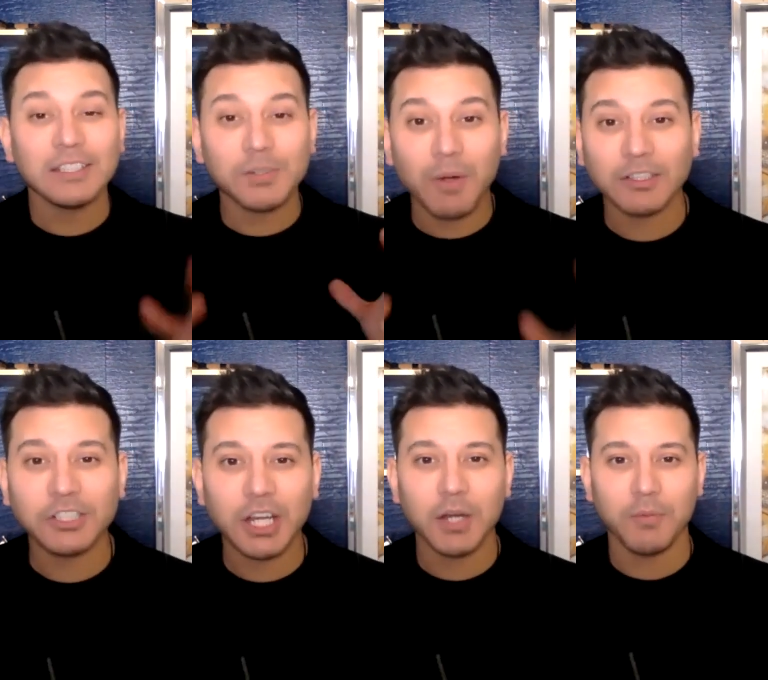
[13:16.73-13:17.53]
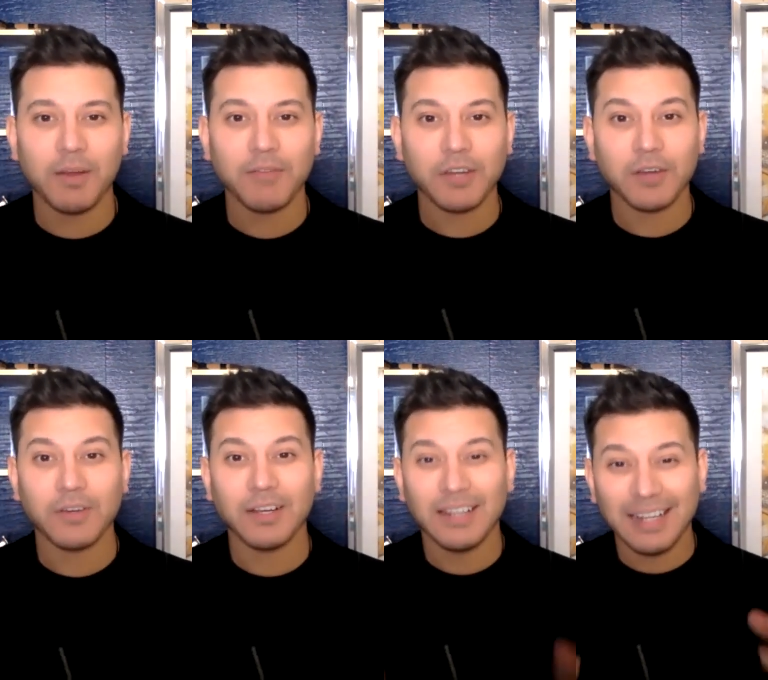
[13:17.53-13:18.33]
So what I'm sharing with you
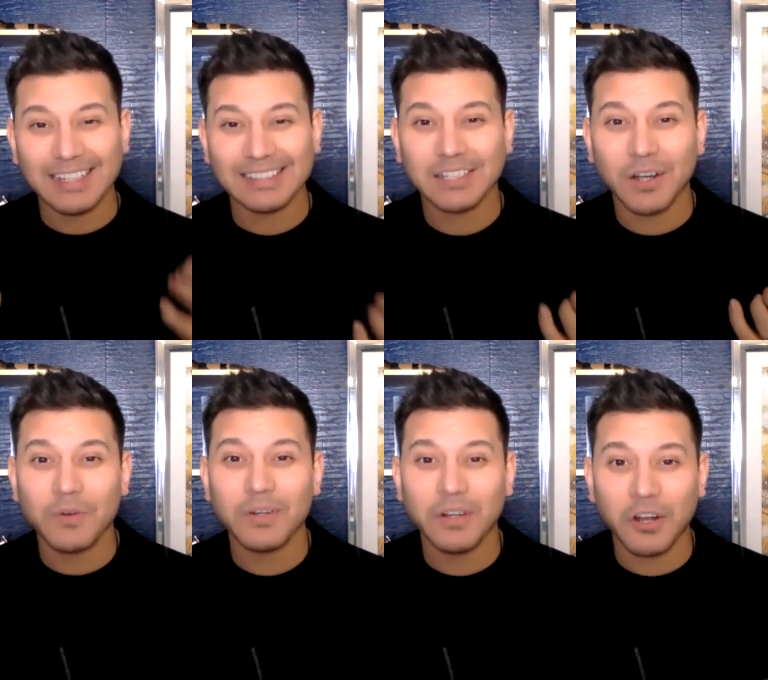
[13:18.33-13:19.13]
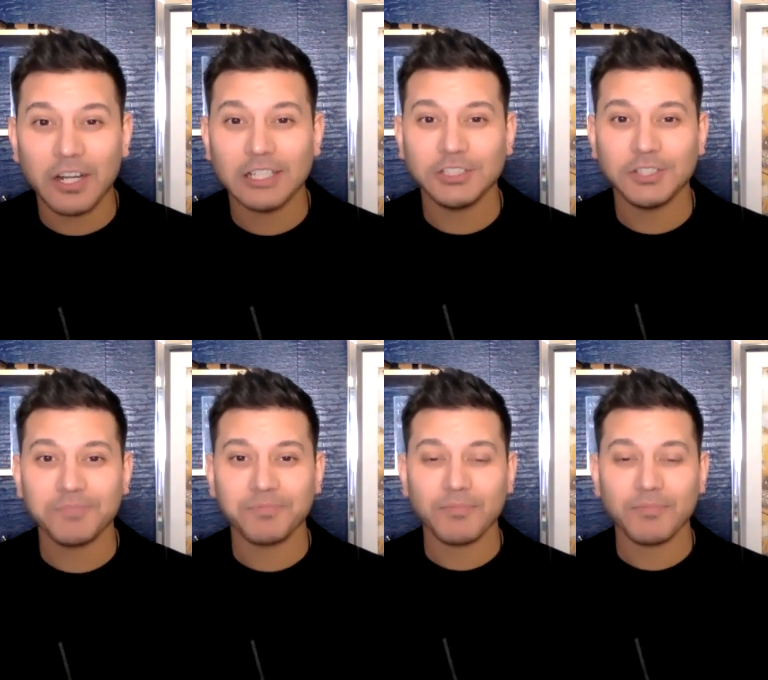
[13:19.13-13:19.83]
is golden knowledge.